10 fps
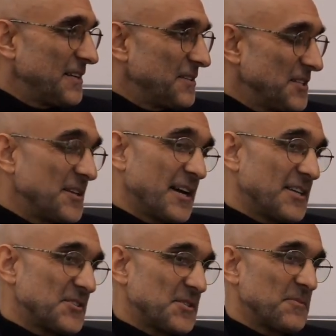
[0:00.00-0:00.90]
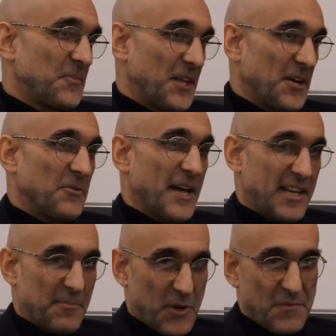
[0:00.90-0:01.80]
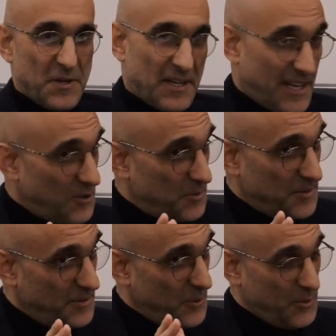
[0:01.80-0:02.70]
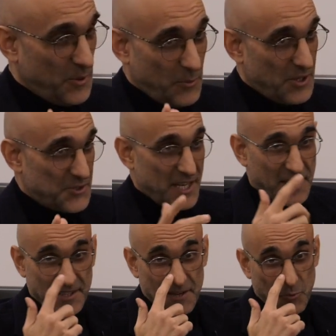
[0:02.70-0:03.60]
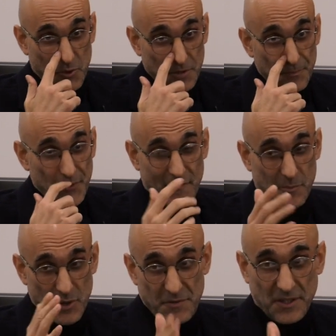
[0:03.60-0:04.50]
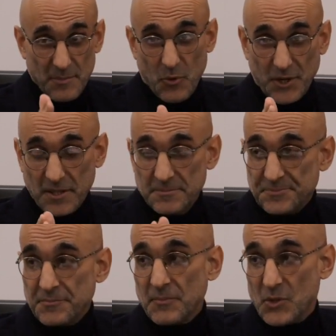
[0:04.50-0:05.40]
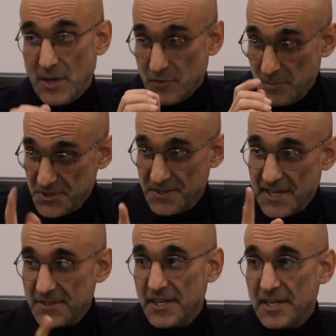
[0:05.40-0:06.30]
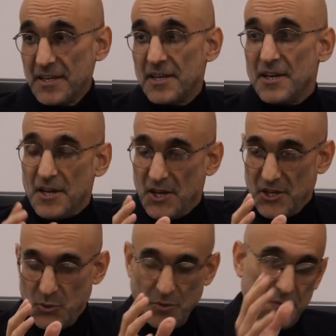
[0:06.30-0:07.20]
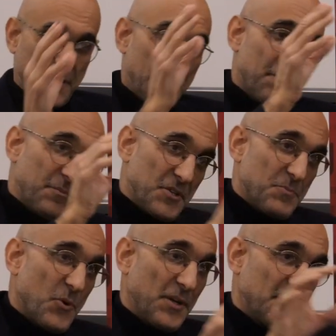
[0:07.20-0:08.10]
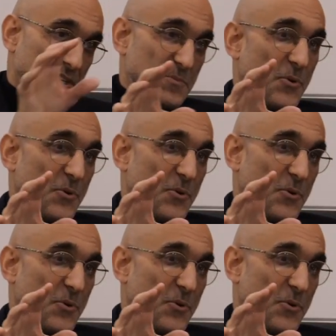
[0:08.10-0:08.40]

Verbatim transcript: these guys, you know, had a briefing. I know what it's like in that world. You have a briefing in the morning. You have your mission that day. You will fly from this point to this